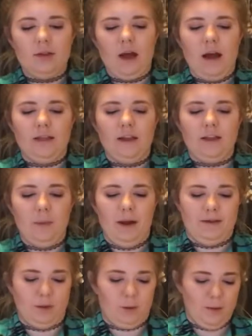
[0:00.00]
I think, the
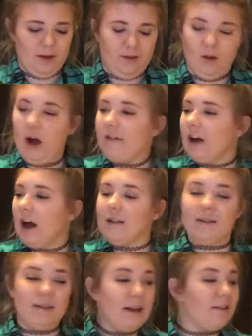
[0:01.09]
basic premise. So I've got
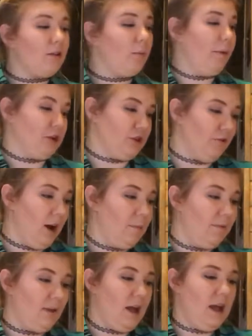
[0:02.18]
6 picture
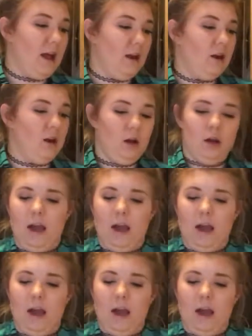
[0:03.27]
frames and